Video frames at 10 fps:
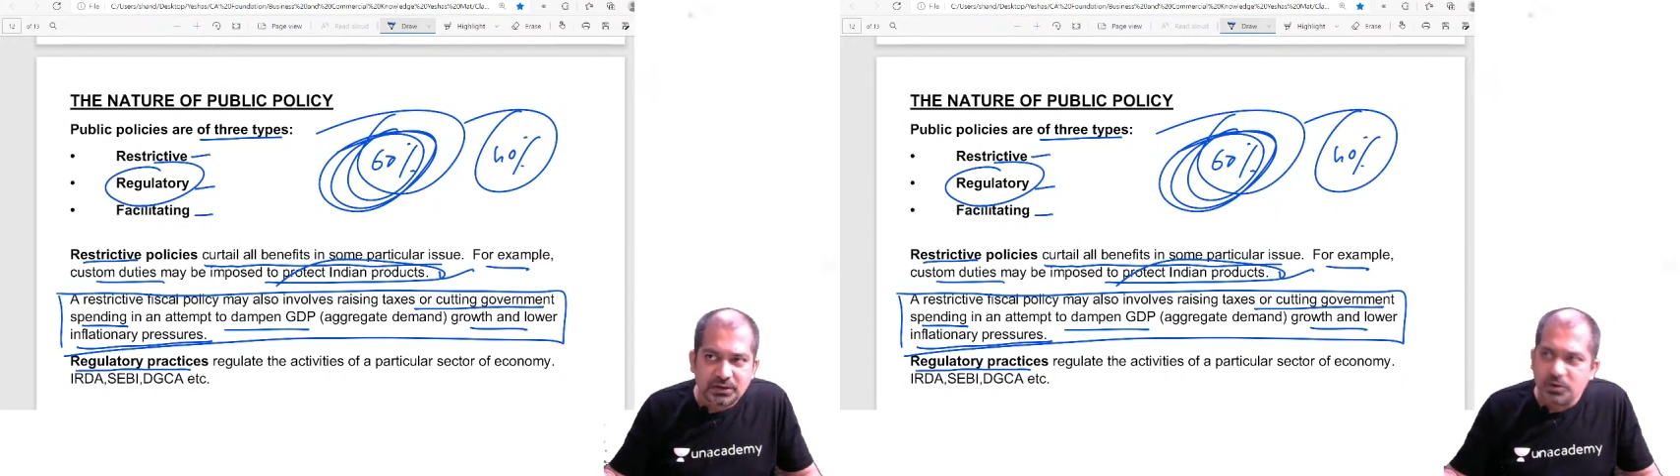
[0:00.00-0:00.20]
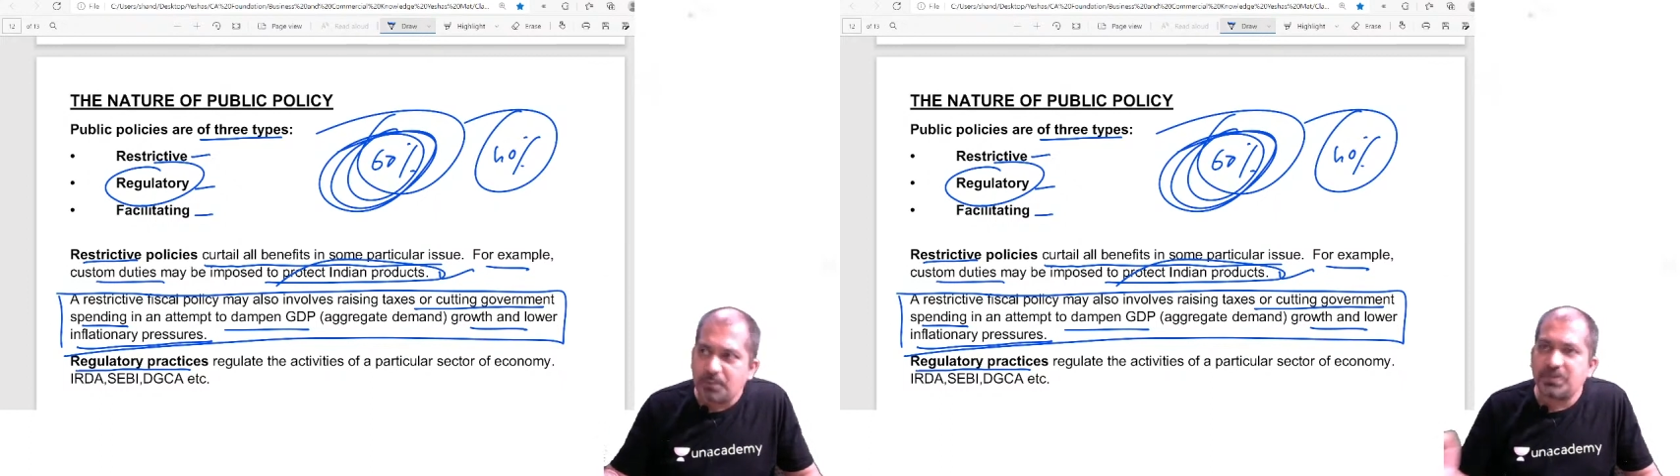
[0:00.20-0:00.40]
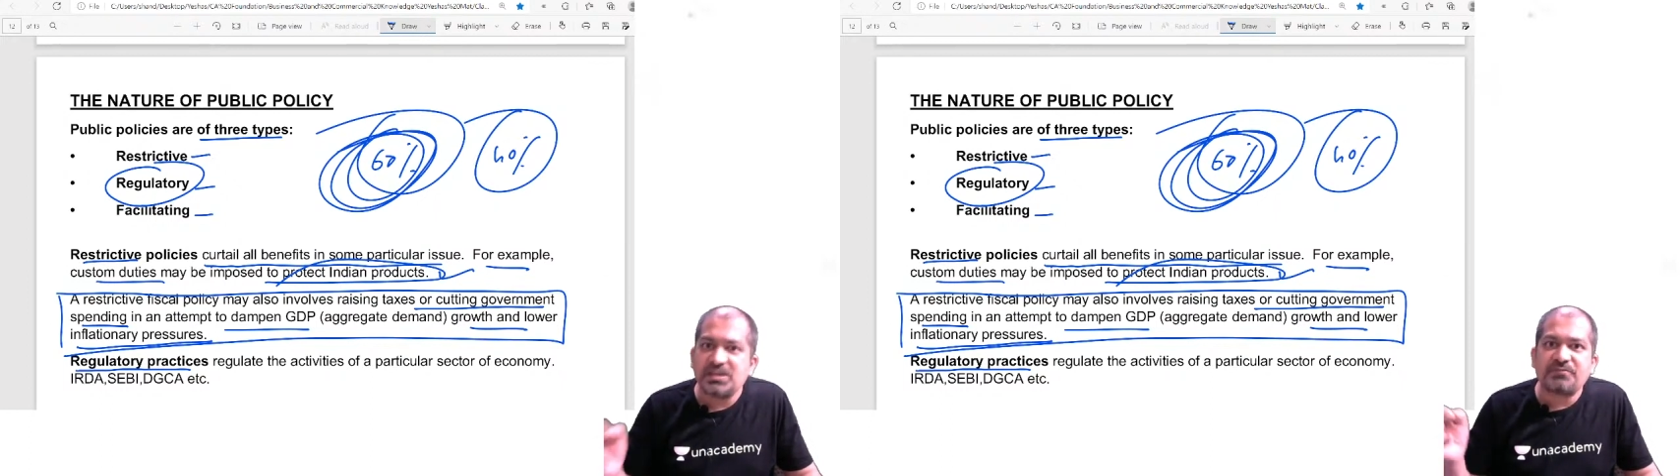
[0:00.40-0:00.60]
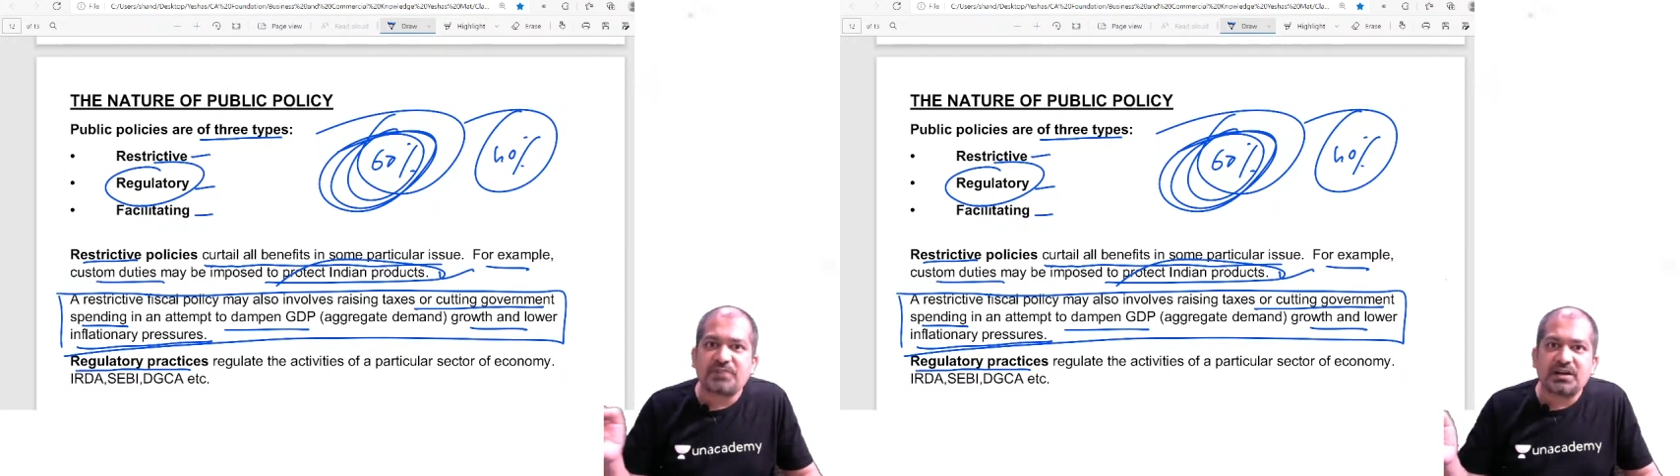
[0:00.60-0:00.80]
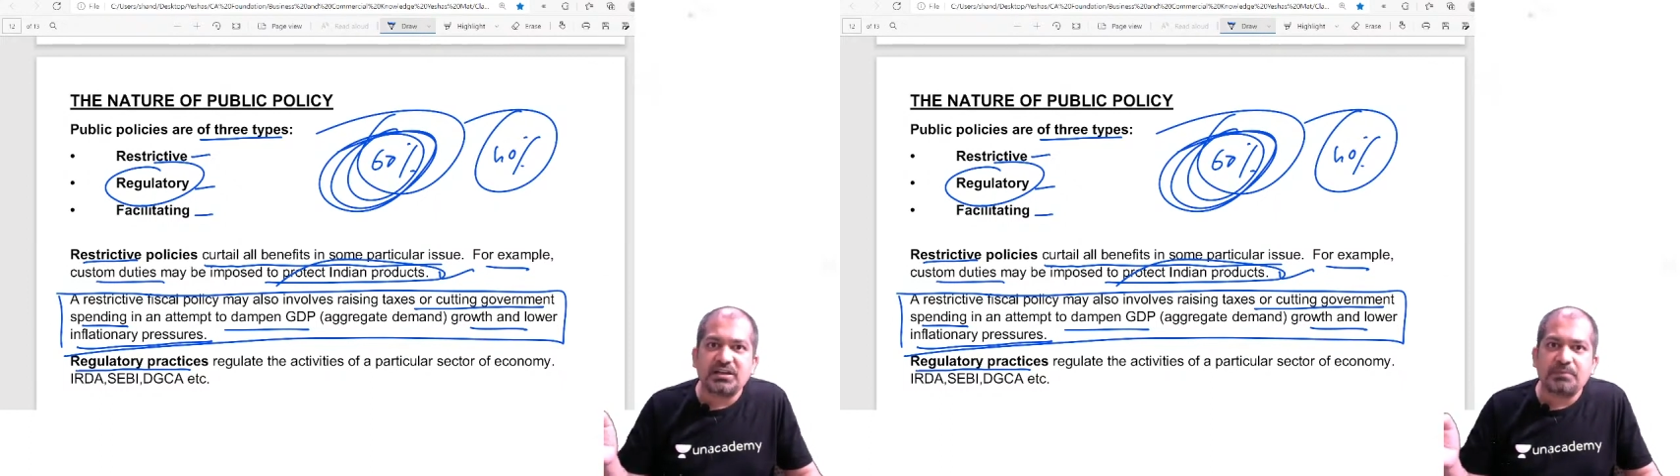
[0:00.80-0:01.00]
You have
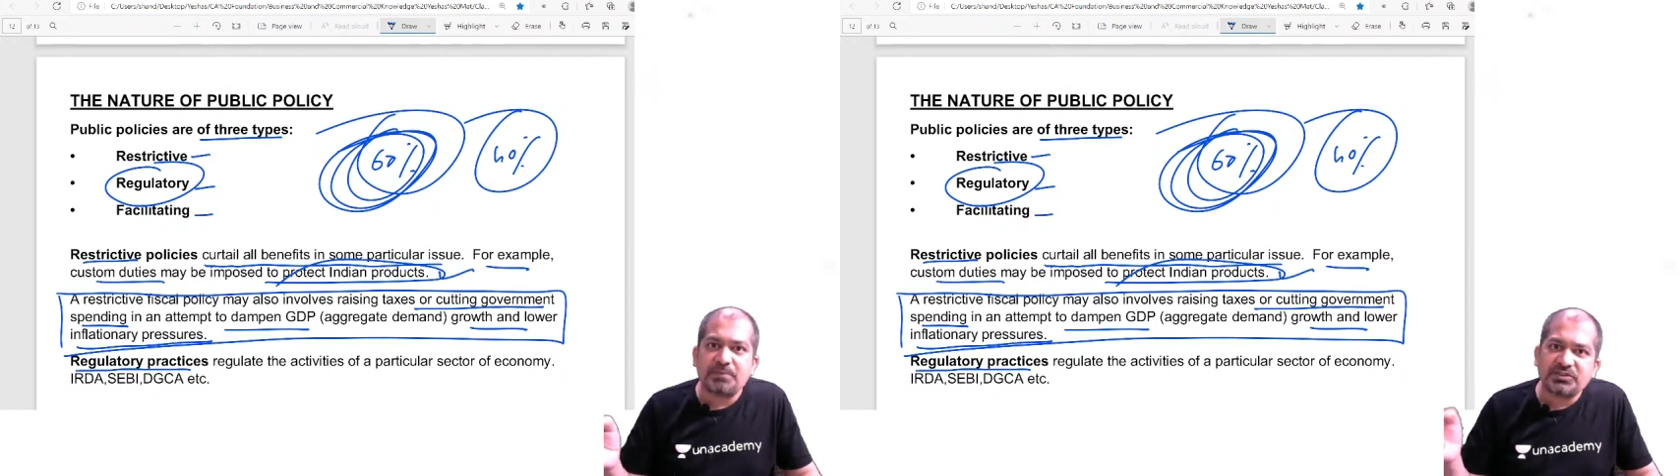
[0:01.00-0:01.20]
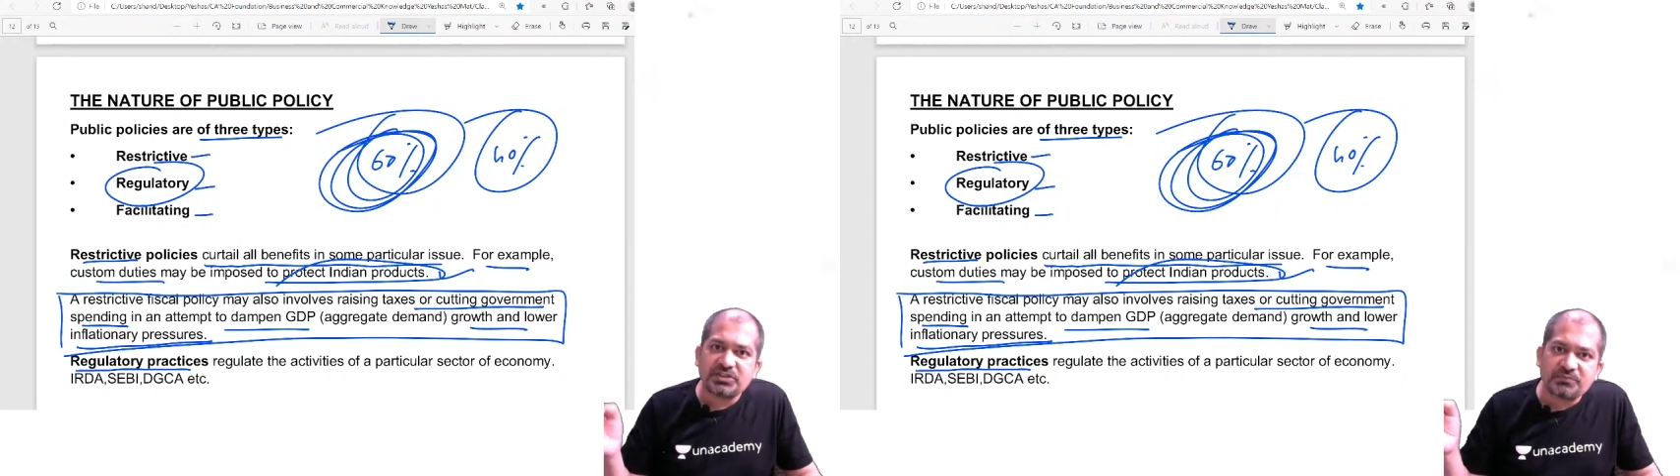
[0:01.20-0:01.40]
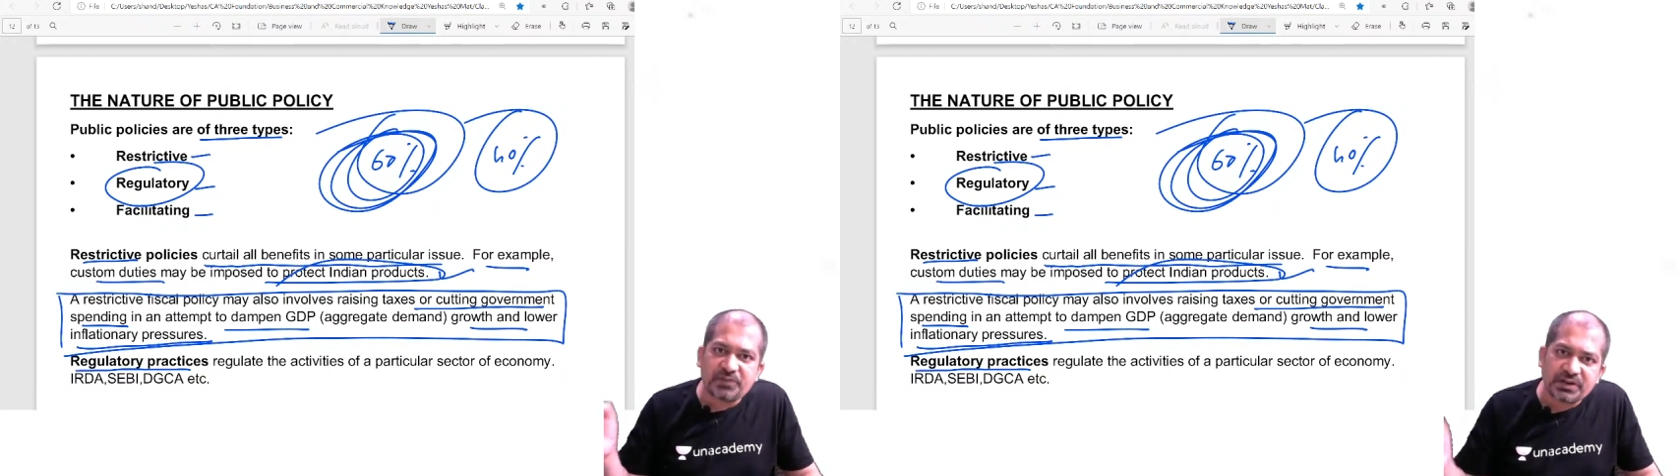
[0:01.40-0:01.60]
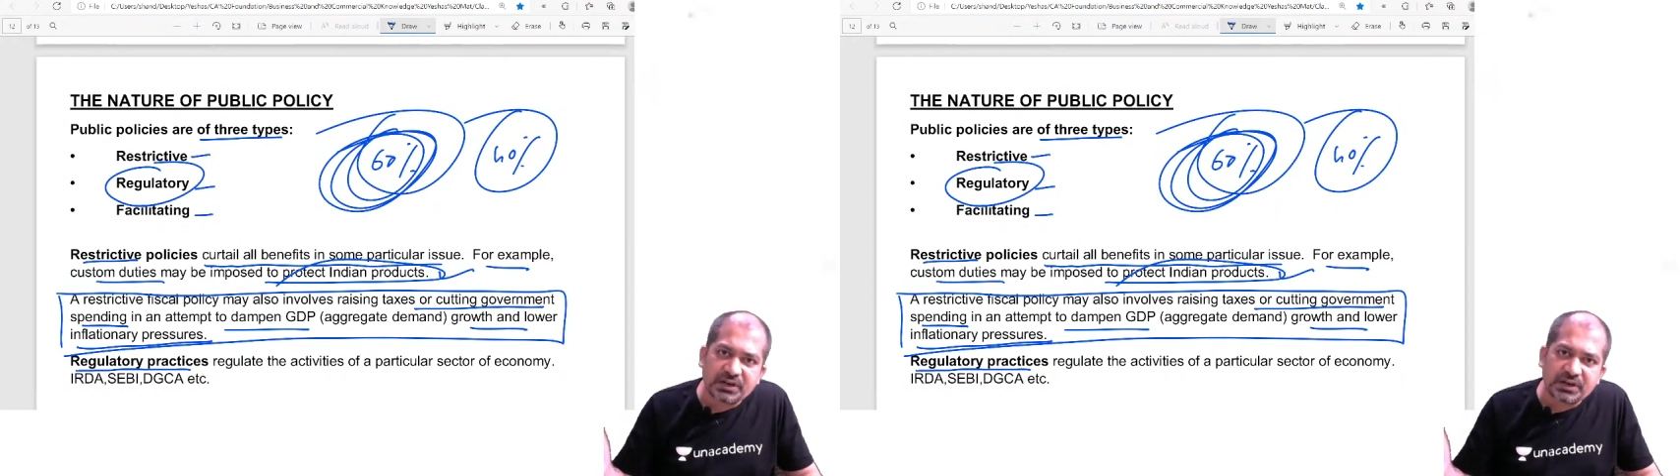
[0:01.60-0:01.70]
PFRDA, Pension Fund